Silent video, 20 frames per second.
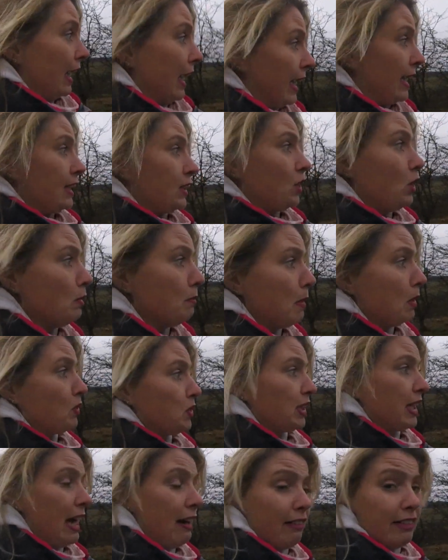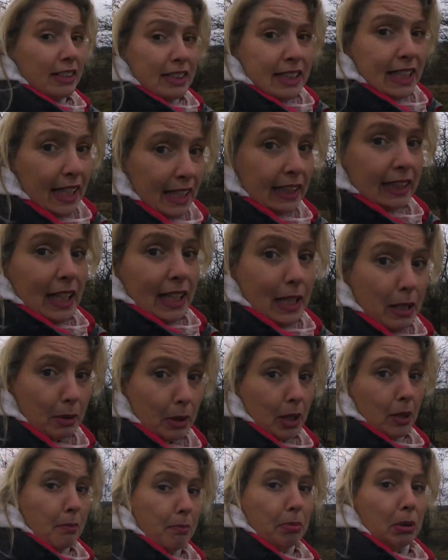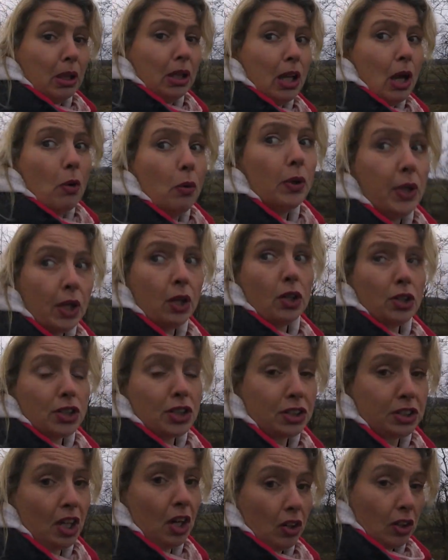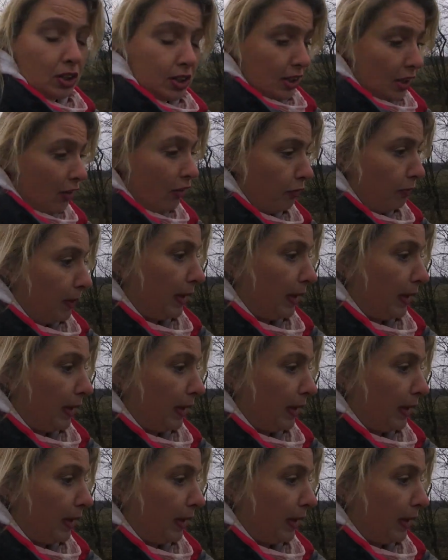it's almost guaranteed that it can blow your socks off,